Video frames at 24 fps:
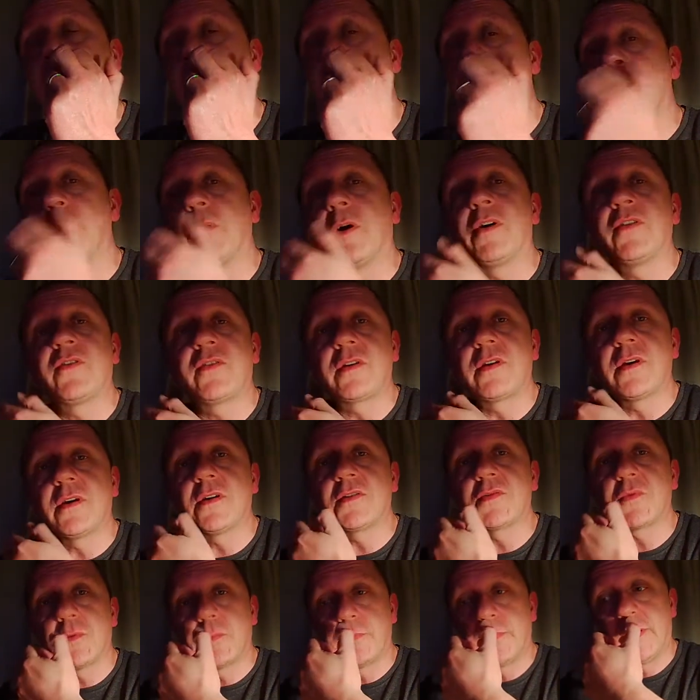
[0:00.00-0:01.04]
you boys and
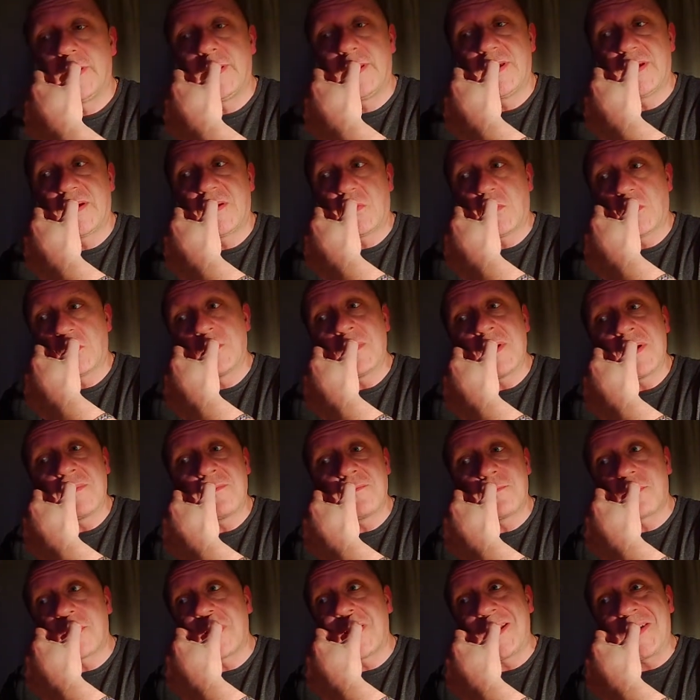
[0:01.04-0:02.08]
girls will be
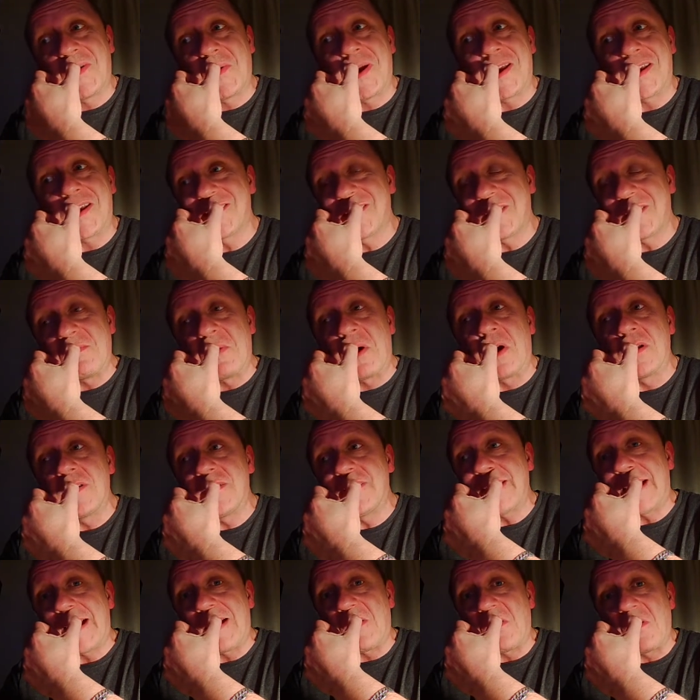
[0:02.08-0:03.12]
pretty quick to
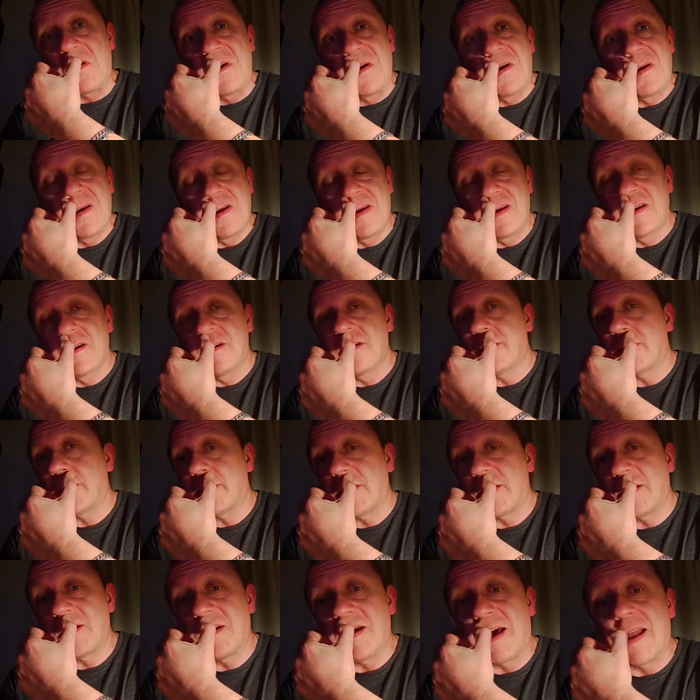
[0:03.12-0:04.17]
point out,
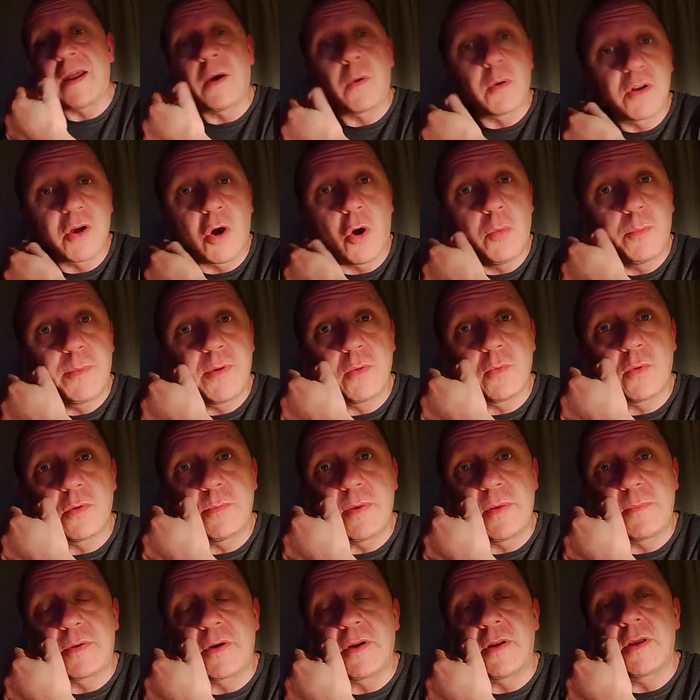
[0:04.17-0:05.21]
and I would hope you would
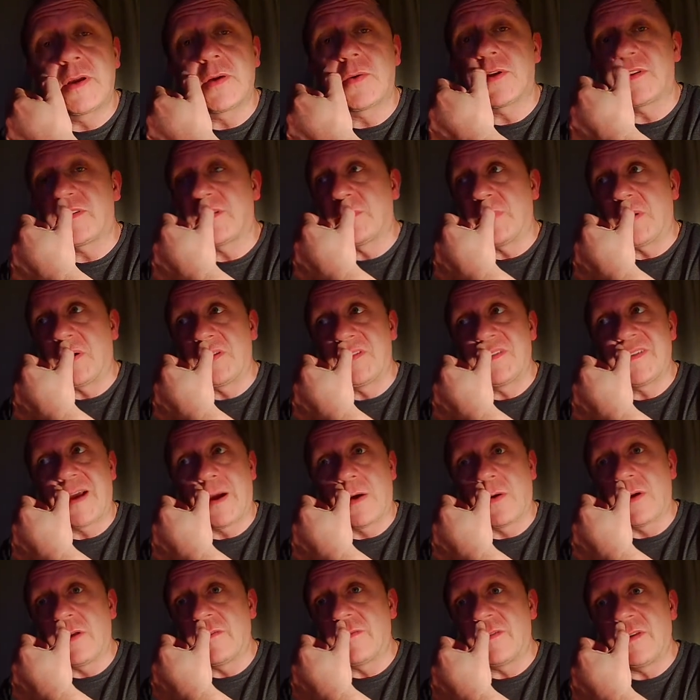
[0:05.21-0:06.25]
be pretty quick to point
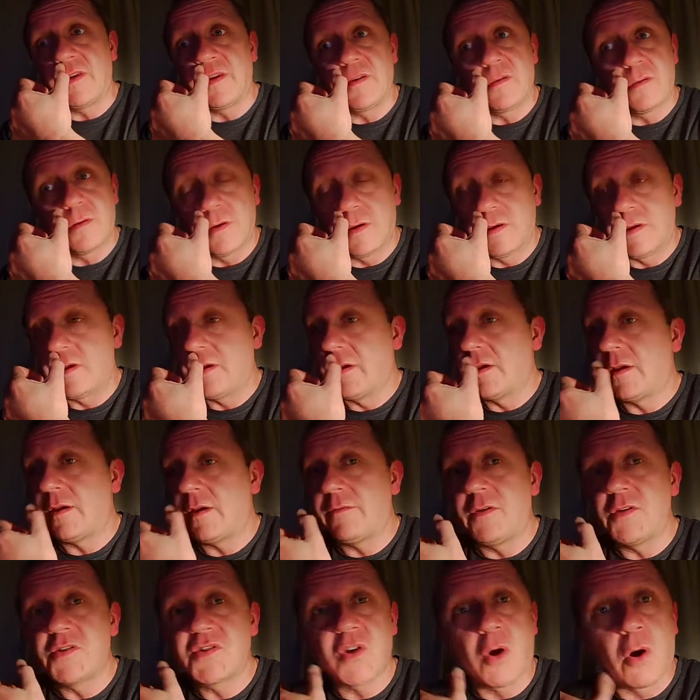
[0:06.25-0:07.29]
out if you
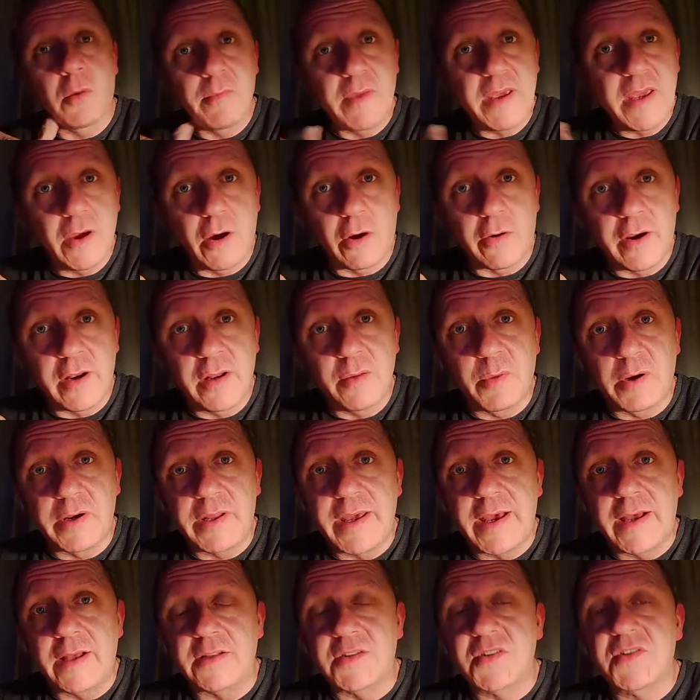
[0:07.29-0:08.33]
saw me or anybody
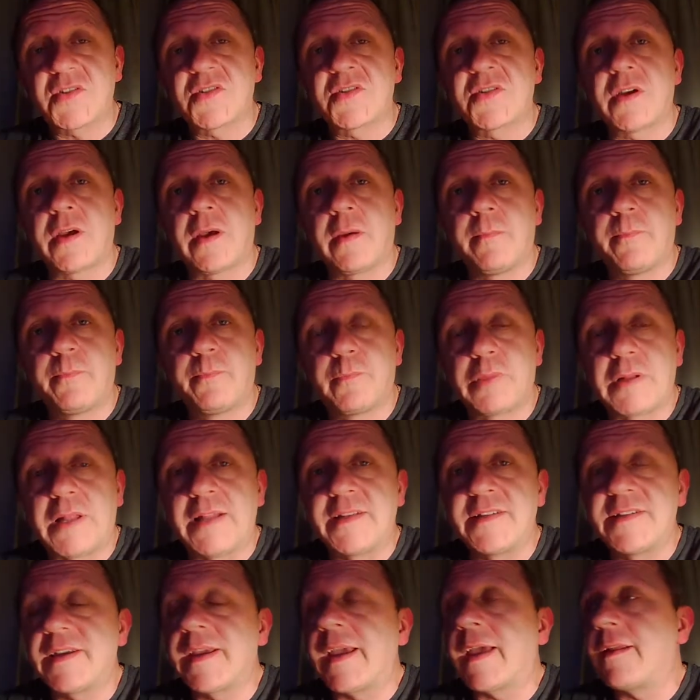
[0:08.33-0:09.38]
else
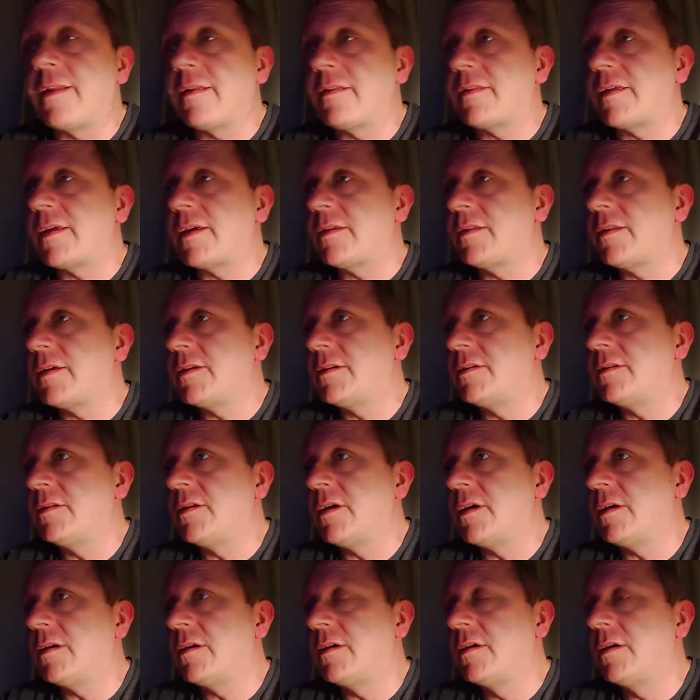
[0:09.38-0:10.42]
planting anything.
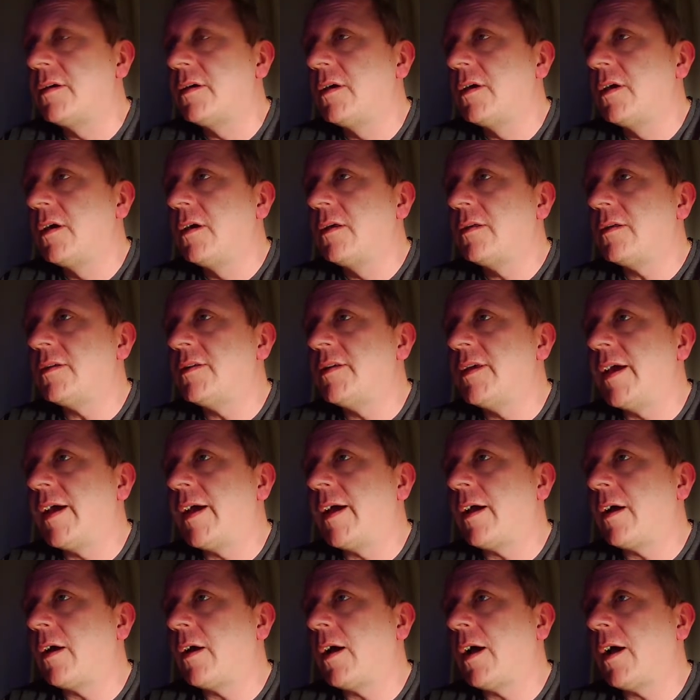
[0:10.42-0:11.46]
Then
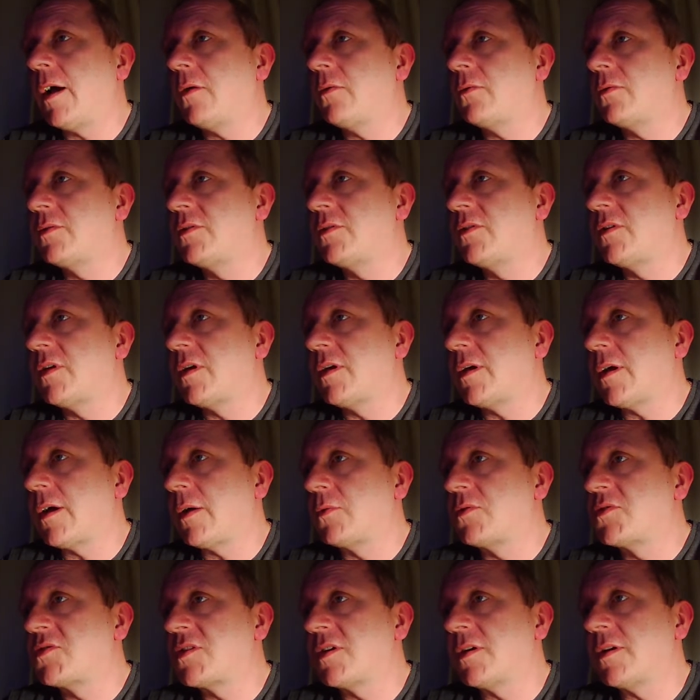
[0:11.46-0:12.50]
yeah, I
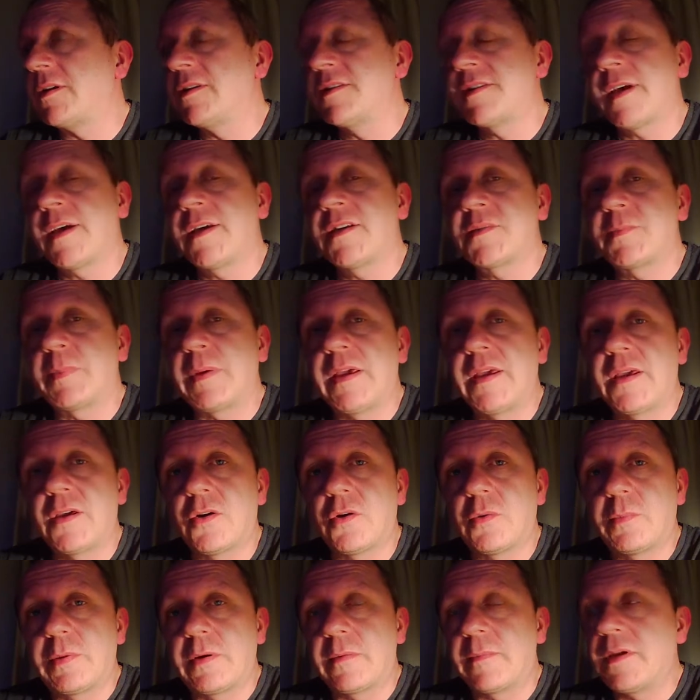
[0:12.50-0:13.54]
would certainly say speak
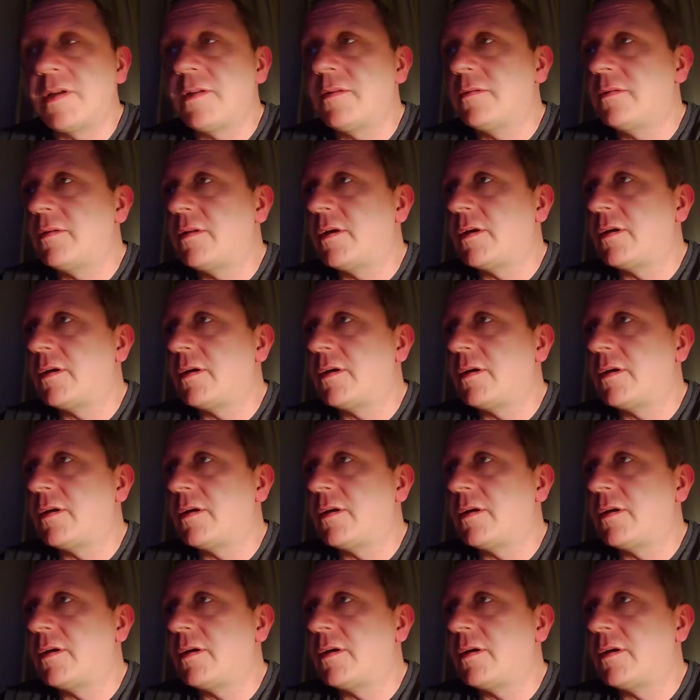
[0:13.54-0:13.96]
up. I mean.